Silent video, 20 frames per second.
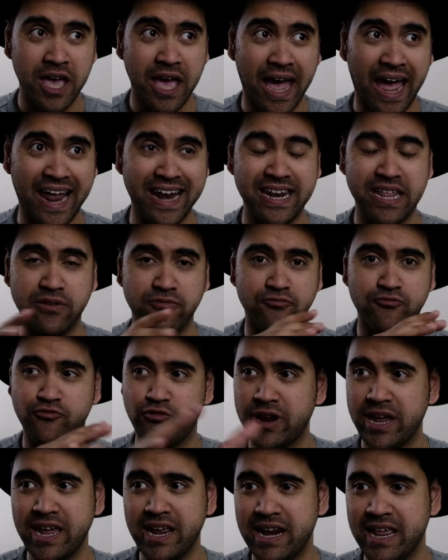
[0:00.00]
And it
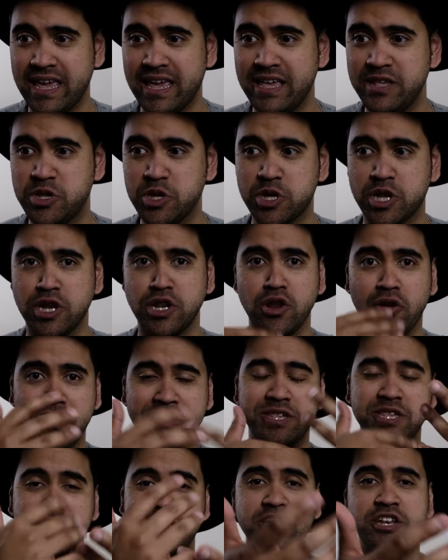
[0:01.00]
really is just a
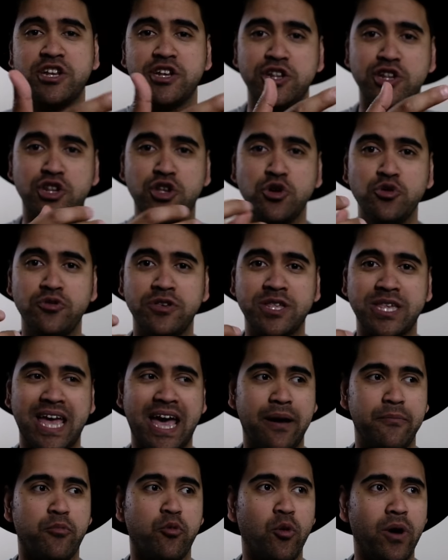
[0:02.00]
nice addition to this
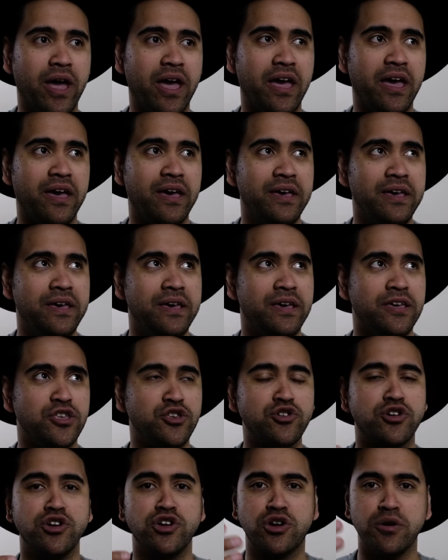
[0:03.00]
app where
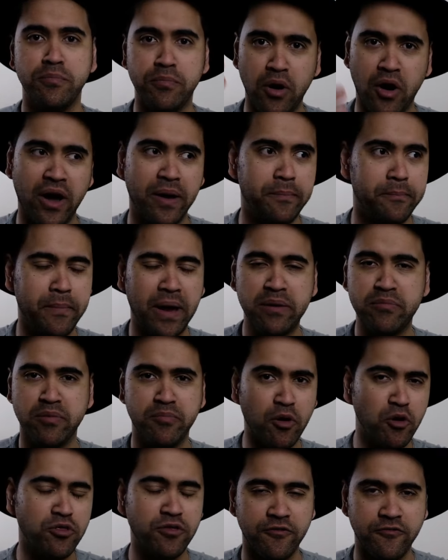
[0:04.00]
you can combine maybe
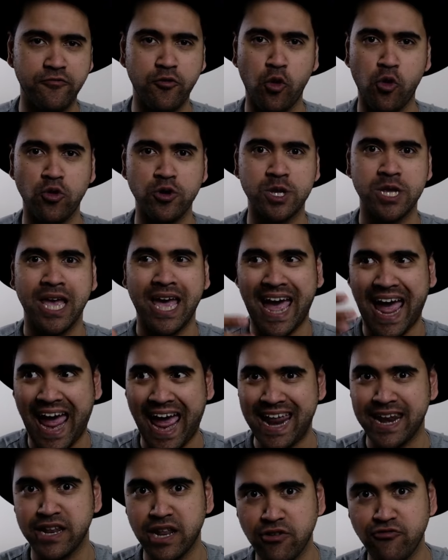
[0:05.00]
both a force
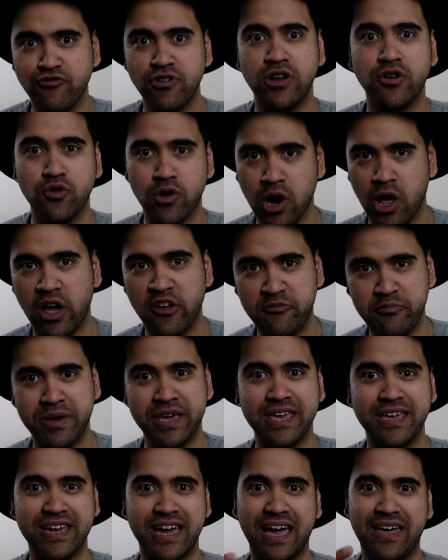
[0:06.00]
and a real live
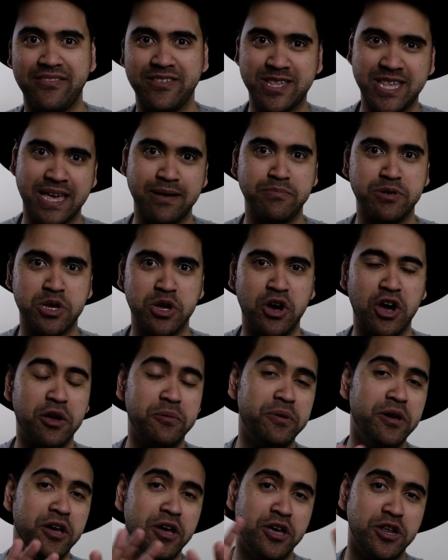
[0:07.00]
peek at the same
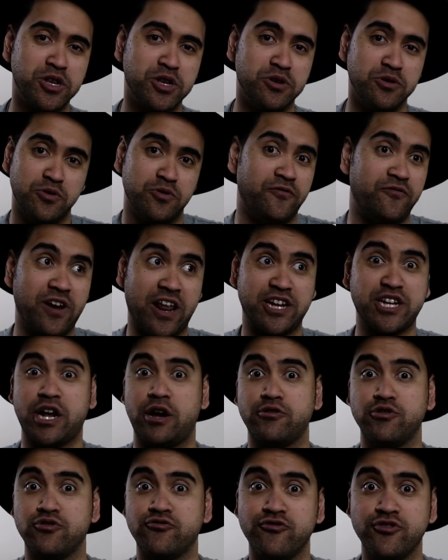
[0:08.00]
time to flesh
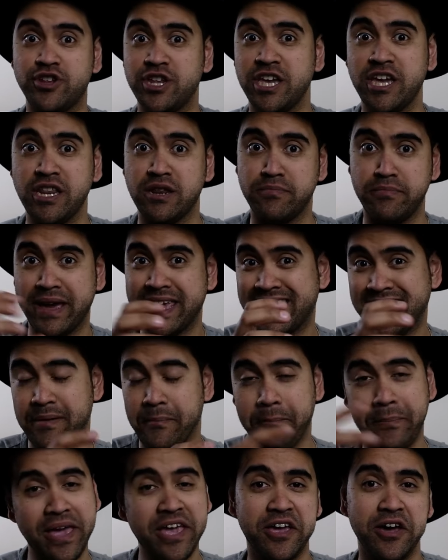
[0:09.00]
out your routine and make
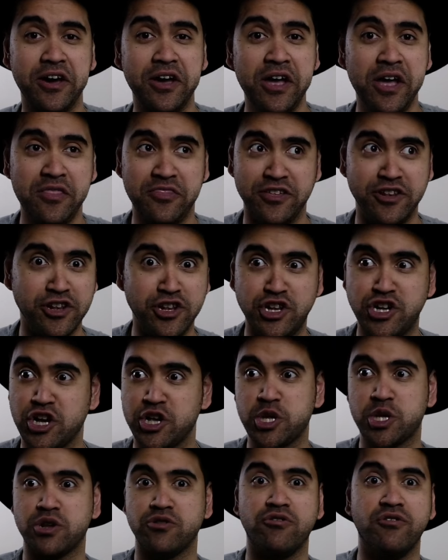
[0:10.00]
it bigger than
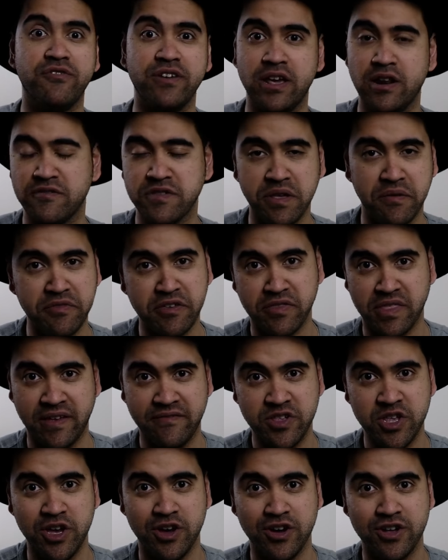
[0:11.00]
just a reveal of something
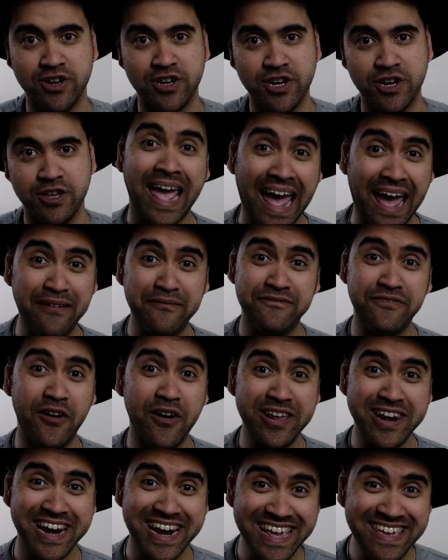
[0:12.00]
they've searched. And
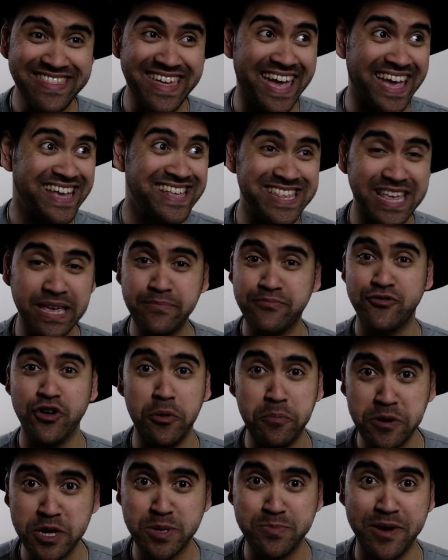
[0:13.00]
finally, there is a
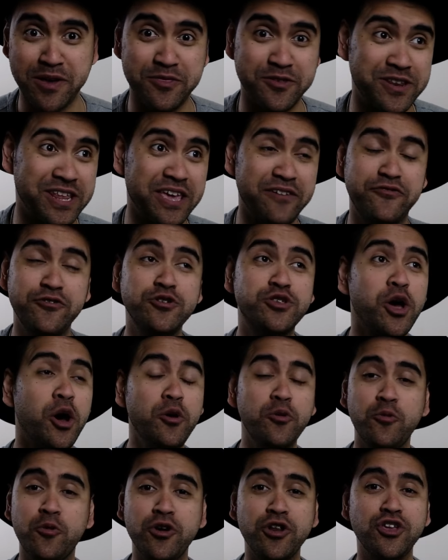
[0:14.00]
propless method. If you
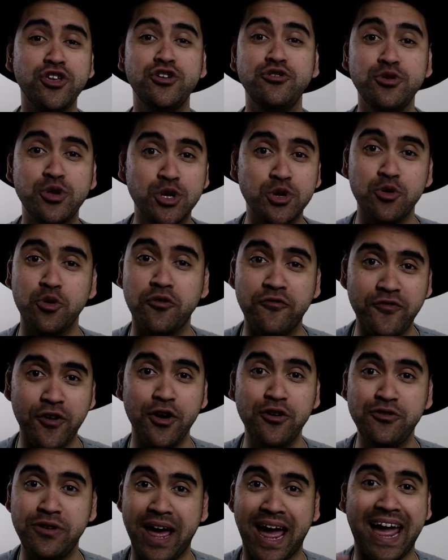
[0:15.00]
don't want to use your
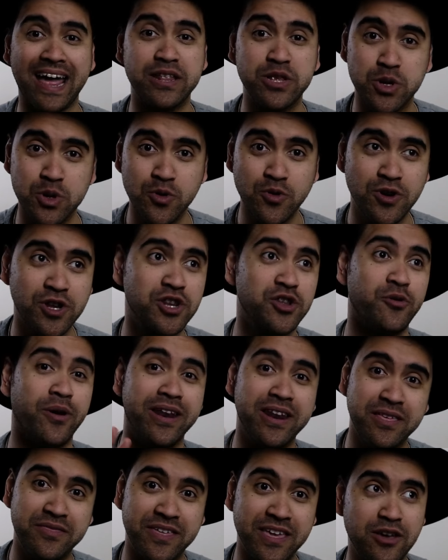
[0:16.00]
phone at all to do
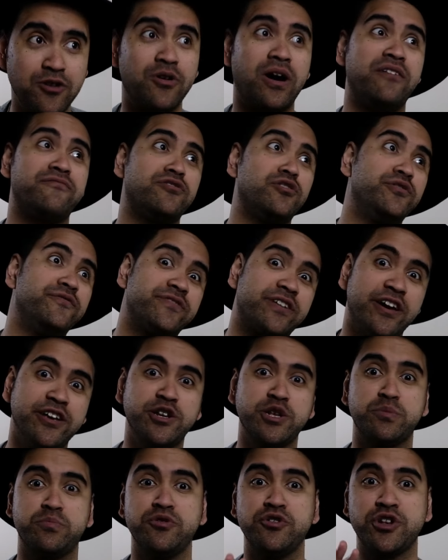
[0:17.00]
anything or have
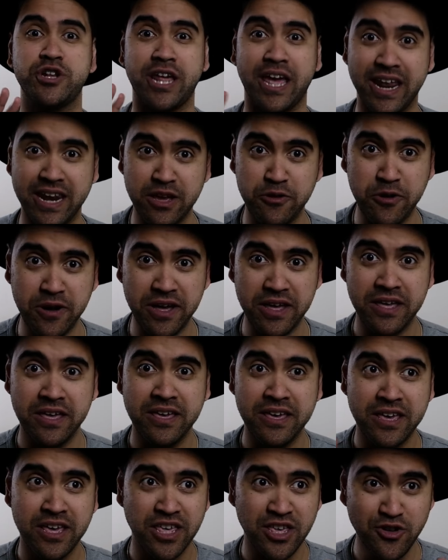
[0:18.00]
notifications pushed anywhere,
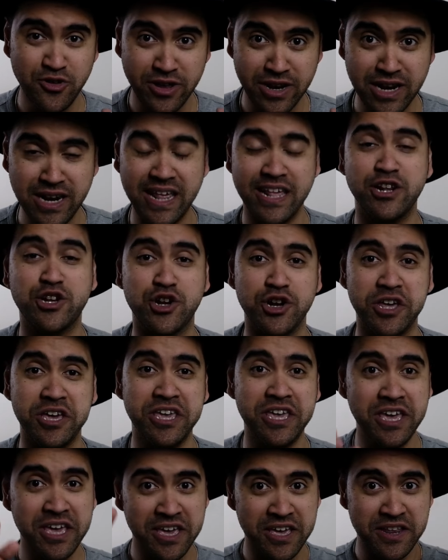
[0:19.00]
you can
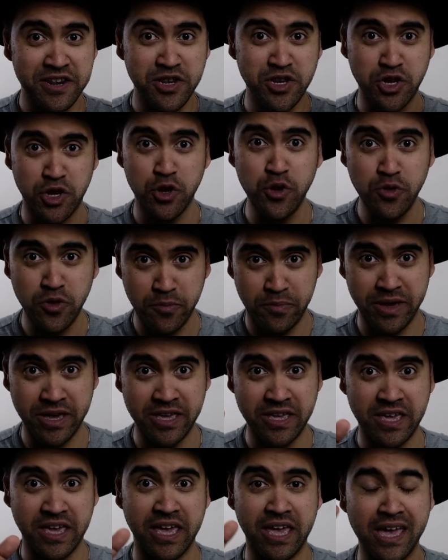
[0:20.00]
literally do the
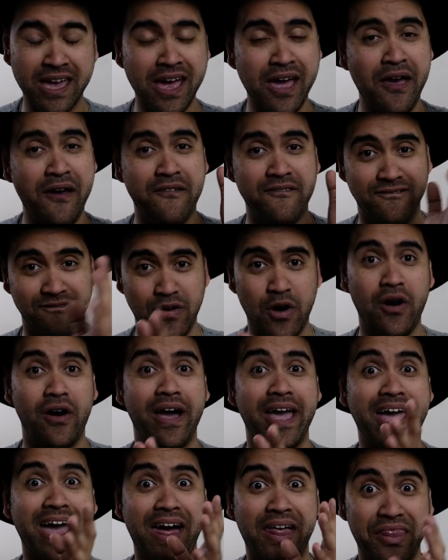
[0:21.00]
peeking
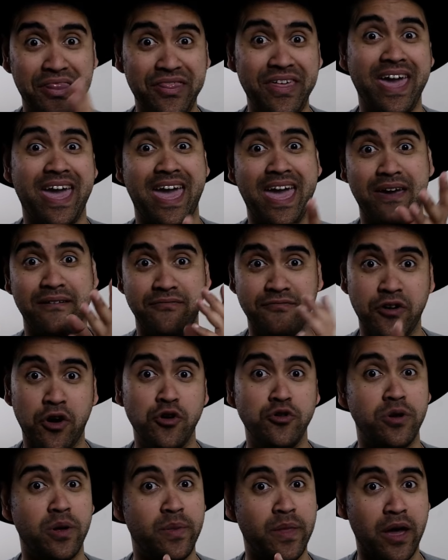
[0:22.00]
via their
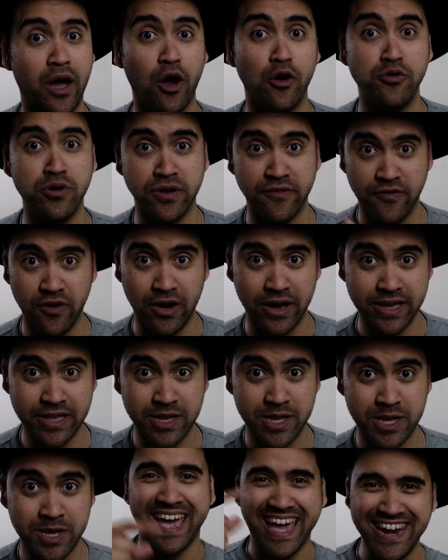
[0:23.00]
phone and their own
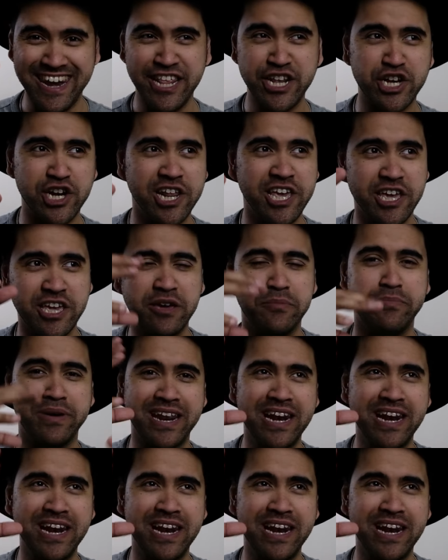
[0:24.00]
device. Initially, it can be a